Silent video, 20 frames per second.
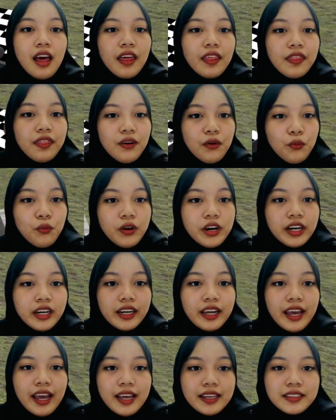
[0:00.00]
The work
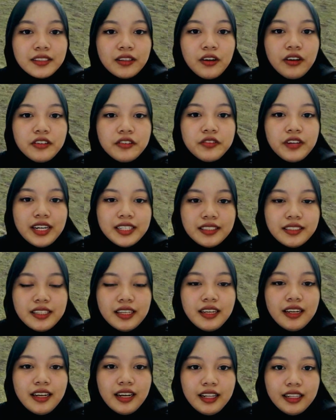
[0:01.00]
has
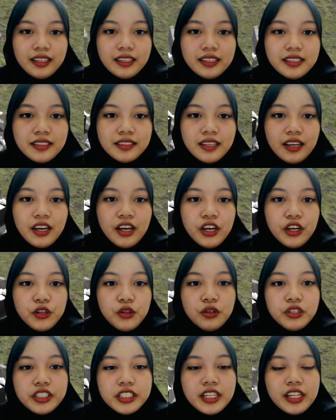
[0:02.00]
contrasting colors,
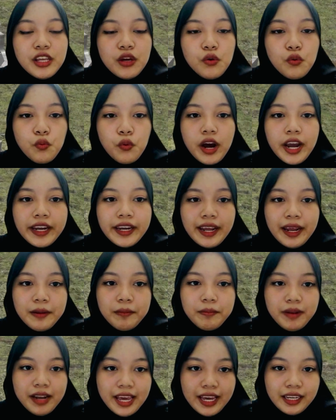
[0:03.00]
usually white
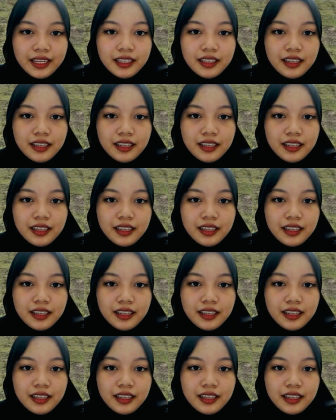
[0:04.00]
and black.